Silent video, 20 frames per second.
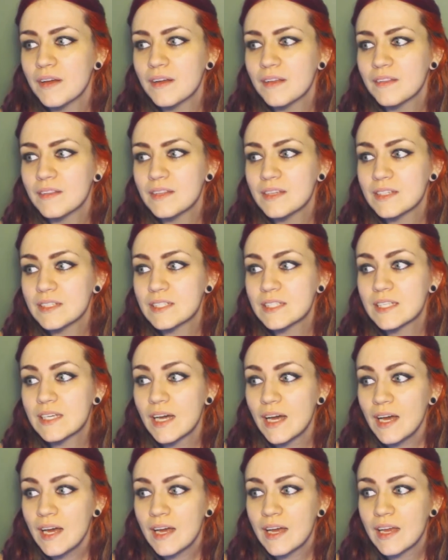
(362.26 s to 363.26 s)
this
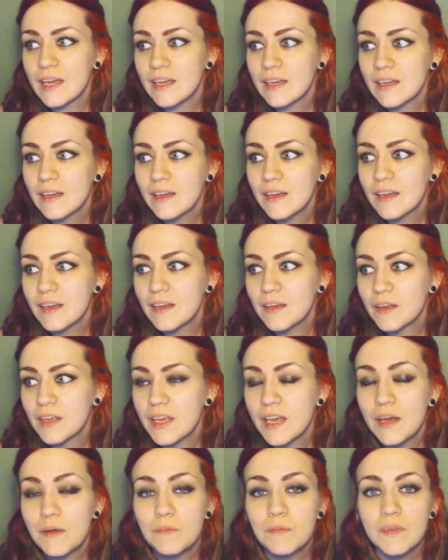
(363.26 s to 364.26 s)
guy
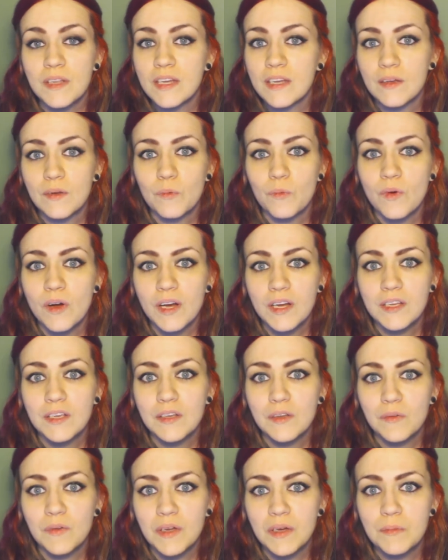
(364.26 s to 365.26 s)
kept like walking
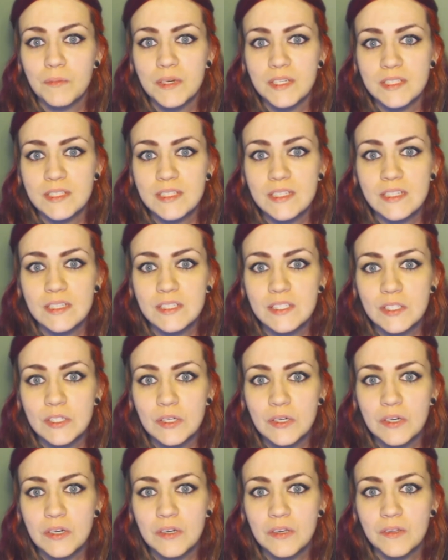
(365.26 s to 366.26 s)
around my
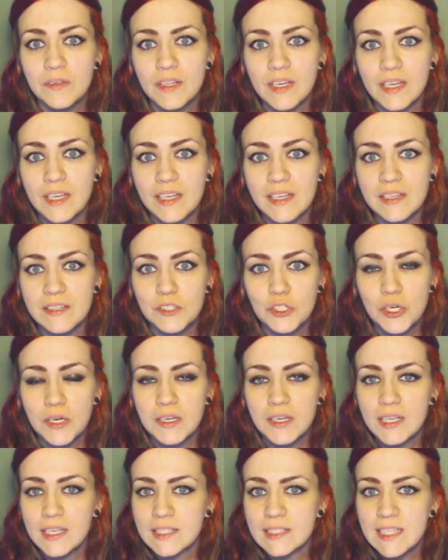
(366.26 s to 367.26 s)
sister, like trying to
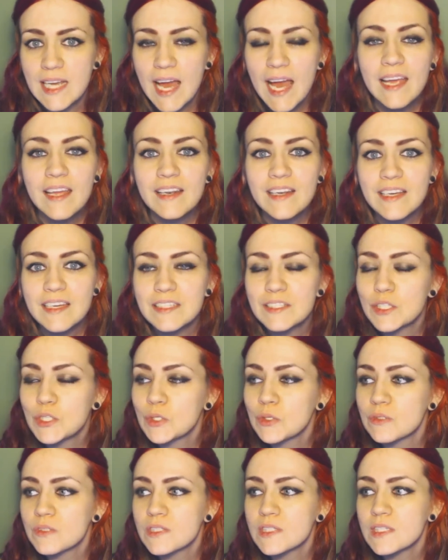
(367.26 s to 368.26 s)
antagonize her
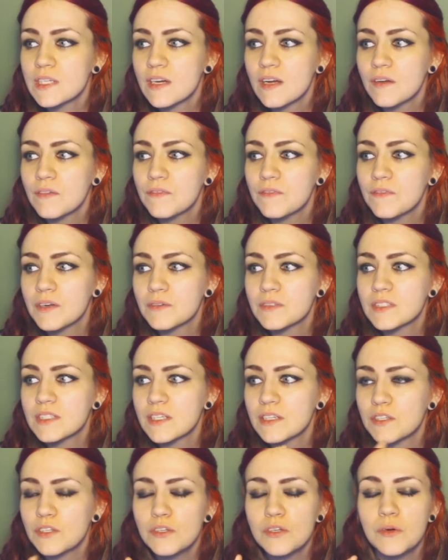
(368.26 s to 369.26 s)
and stuff. And I was
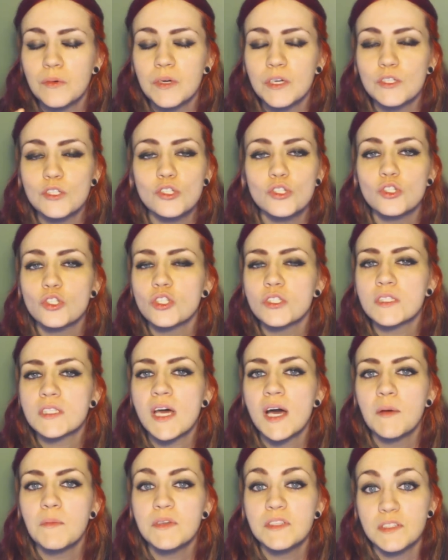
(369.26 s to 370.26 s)
like, you know what? Just
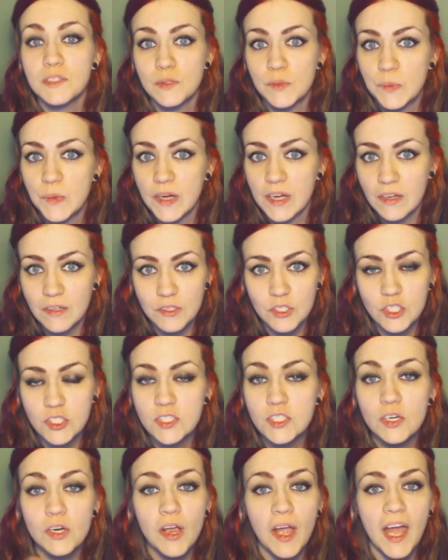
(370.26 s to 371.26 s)
come into the wild. Just
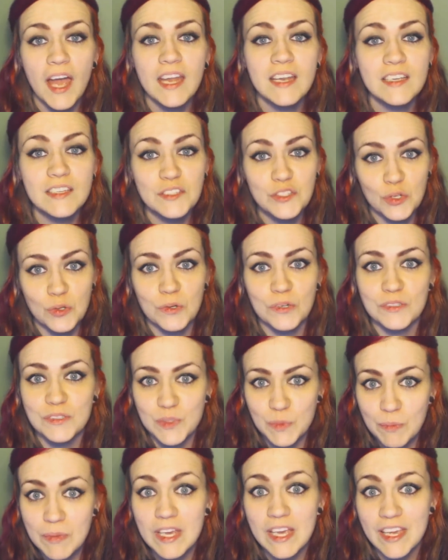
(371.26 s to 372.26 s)
start heading towards
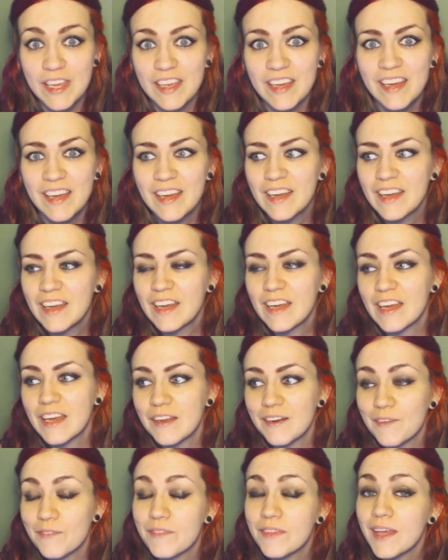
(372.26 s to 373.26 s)
me. And
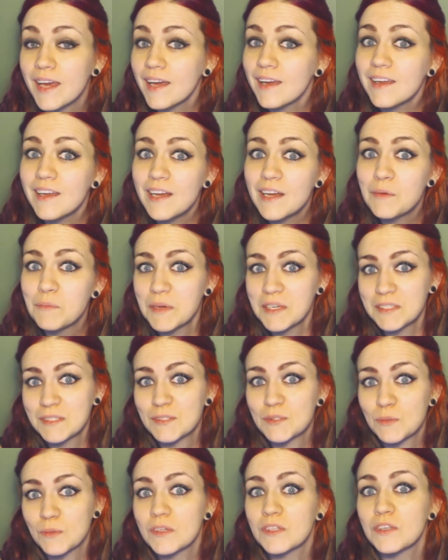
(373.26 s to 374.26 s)
if that guy
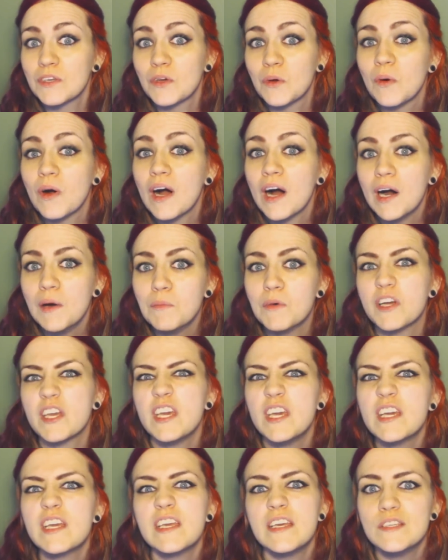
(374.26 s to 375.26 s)
messes with you, I'm gonna
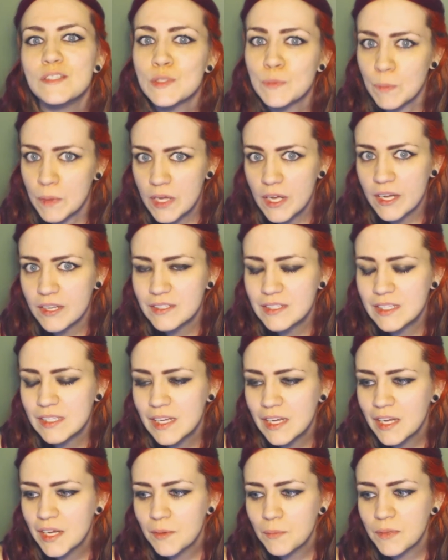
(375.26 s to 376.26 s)
kick his butt.
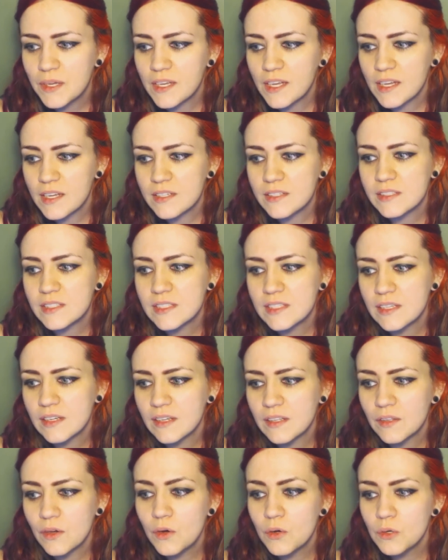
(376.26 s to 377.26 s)
Because
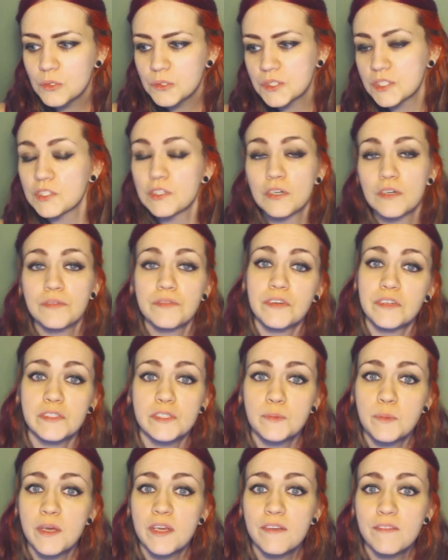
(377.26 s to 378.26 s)
the whole server is
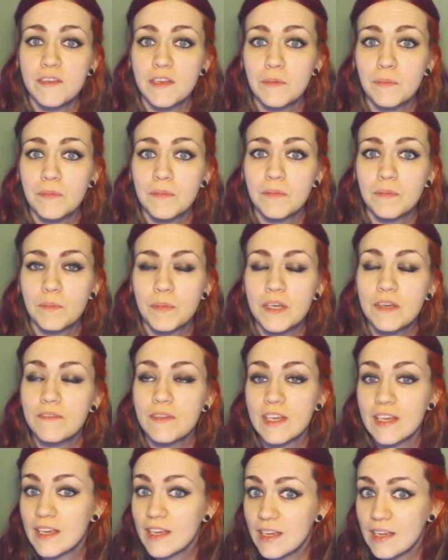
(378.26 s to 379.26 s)

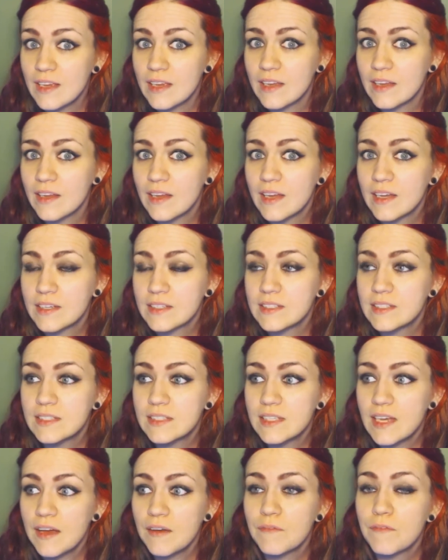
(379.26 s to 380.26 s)
PvE,
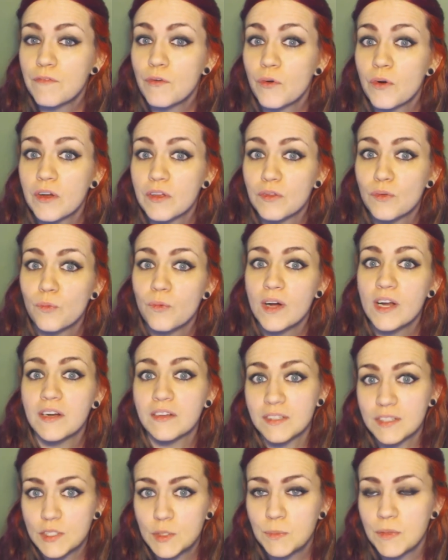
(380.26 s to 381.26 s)
except for in the wild
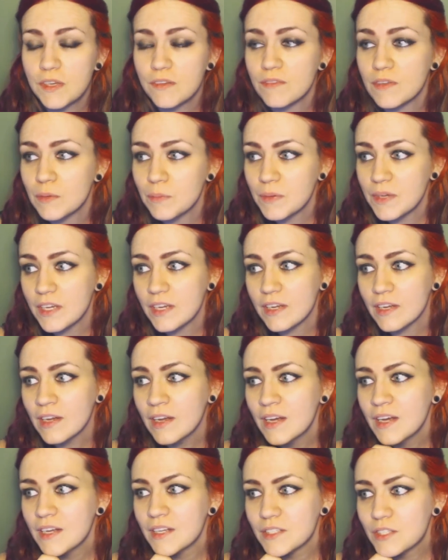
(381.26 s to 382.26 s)
is PvP.
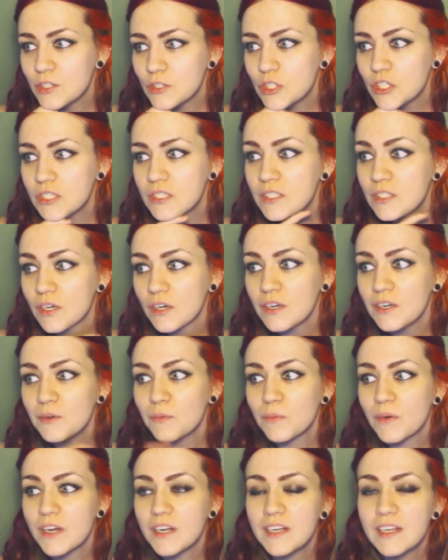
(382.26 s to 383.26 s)
So she started
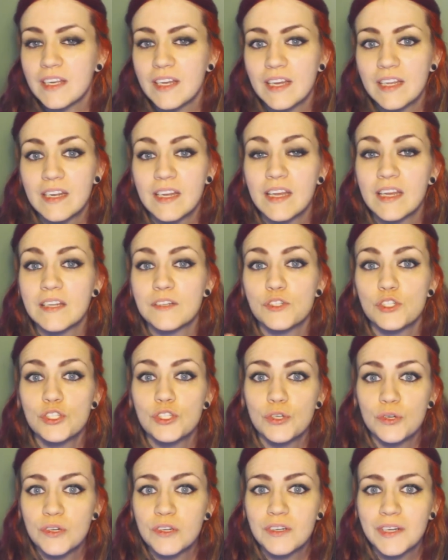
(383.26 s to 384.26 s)
running in, and
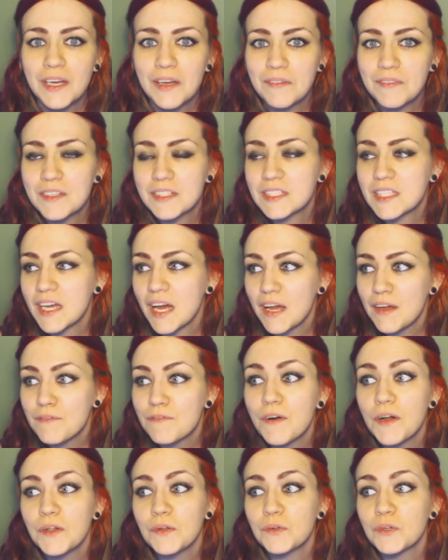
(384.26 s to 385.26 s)
sure enough, this guy
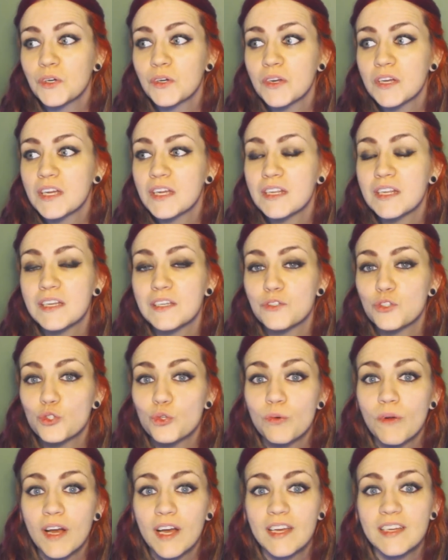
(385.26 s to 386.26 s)
followed her in and
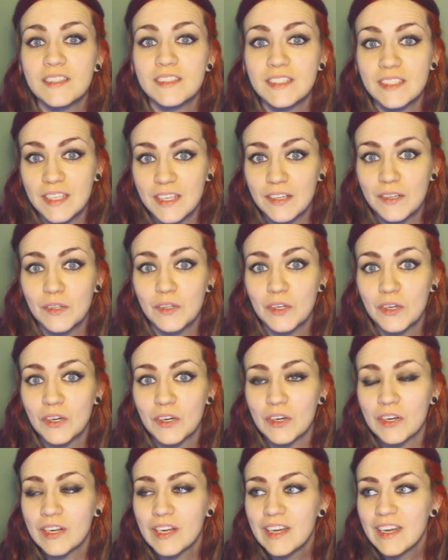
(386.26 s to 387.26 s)
tried to kill her.